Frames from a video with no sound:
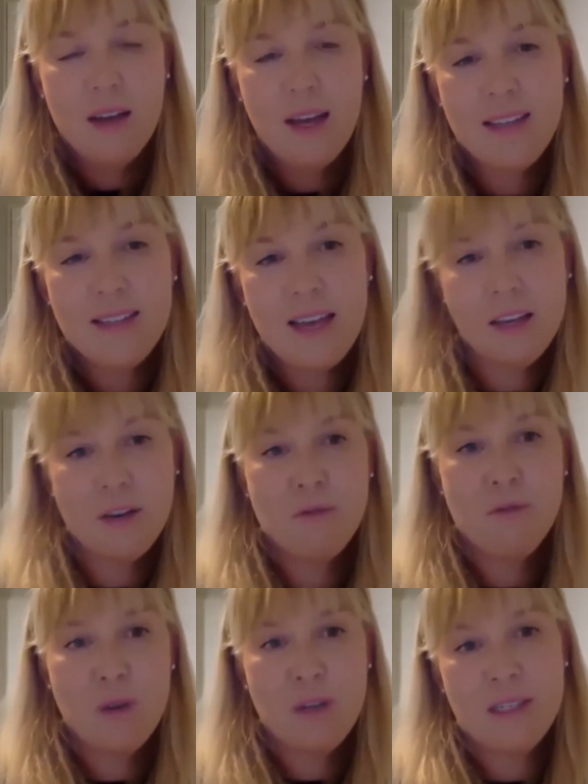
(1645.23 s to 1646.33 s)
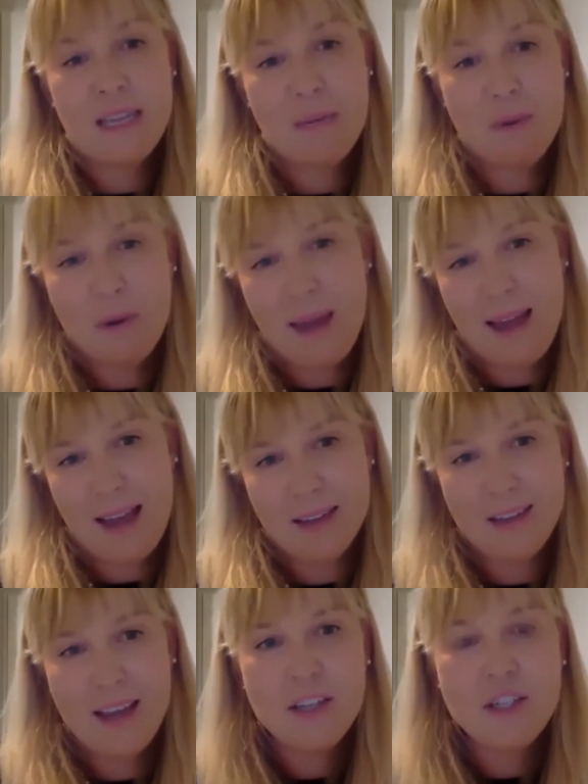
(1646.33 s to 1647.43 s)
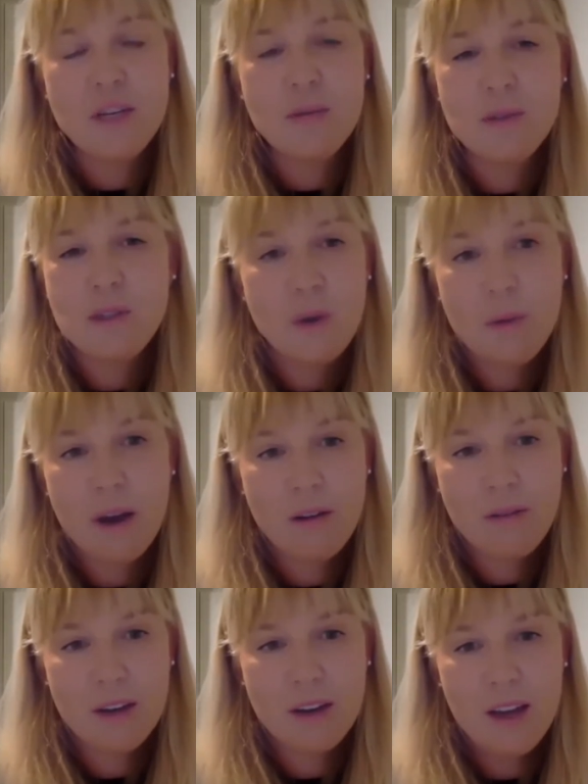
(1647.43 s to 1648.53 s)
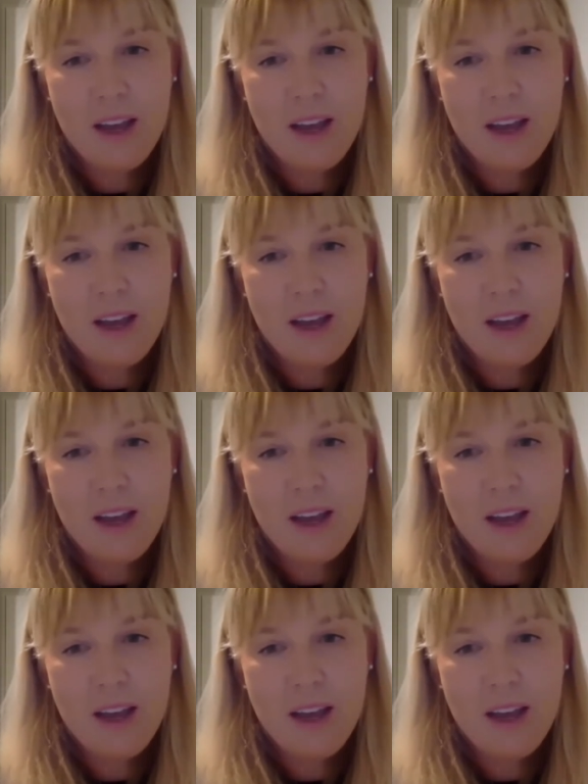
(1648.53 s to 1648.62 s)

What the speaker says: and saying it had fallen asleep on her hand. And she was so proud of it.